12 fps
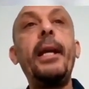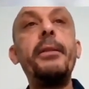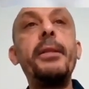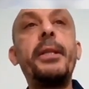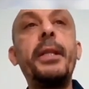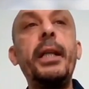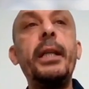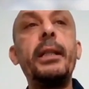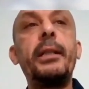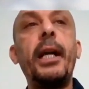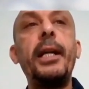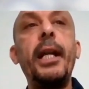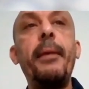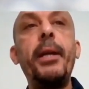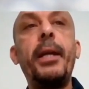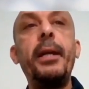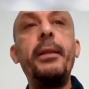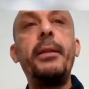Again, the
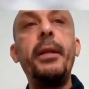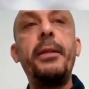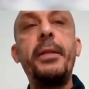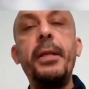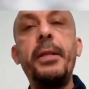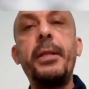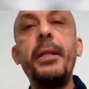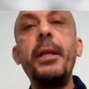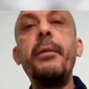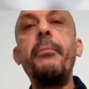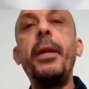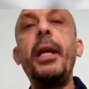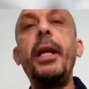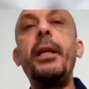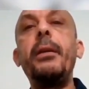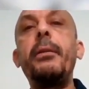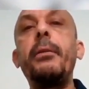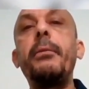dynamic indices
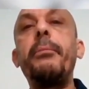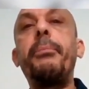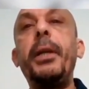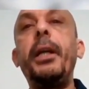may